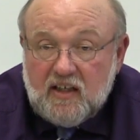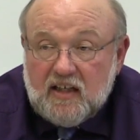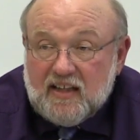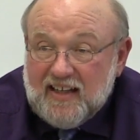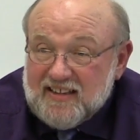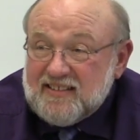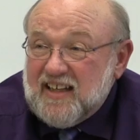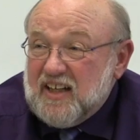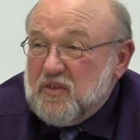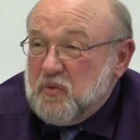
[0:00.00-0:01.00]
Now that's
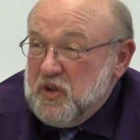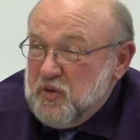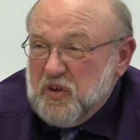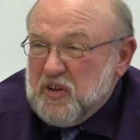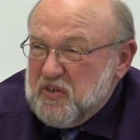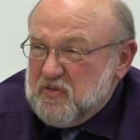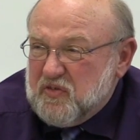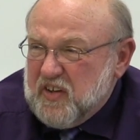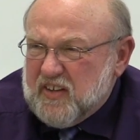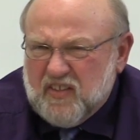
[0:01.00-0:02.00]
not, when you
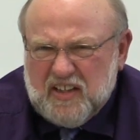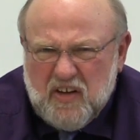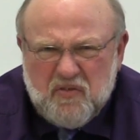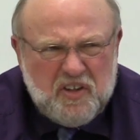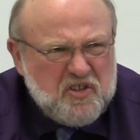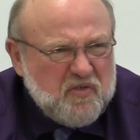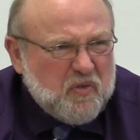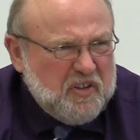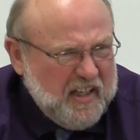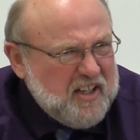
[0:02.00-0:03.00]
think of a definition
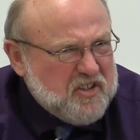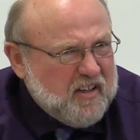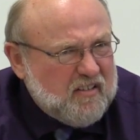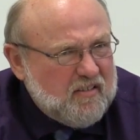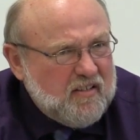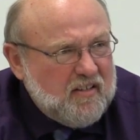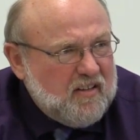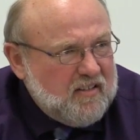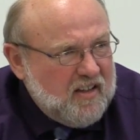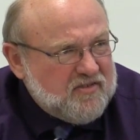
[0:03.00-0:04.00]
for teaching,
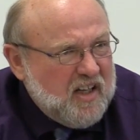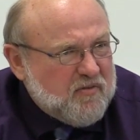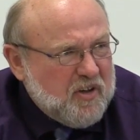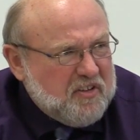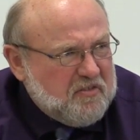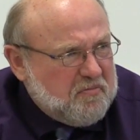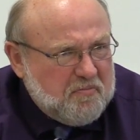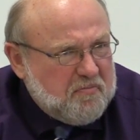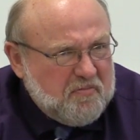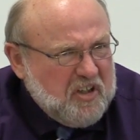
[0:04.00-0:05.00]
that's not very
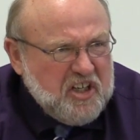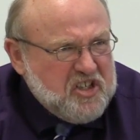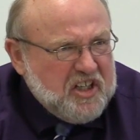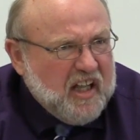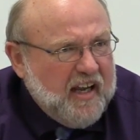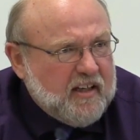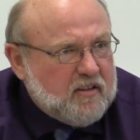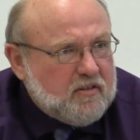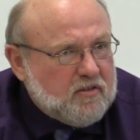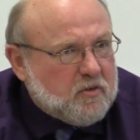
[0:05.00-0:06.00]

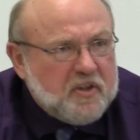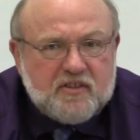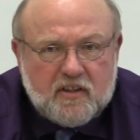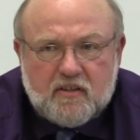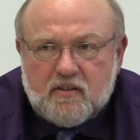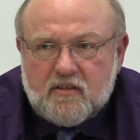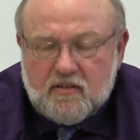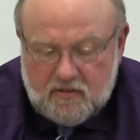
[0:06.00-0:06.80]
teachy-like, or is it?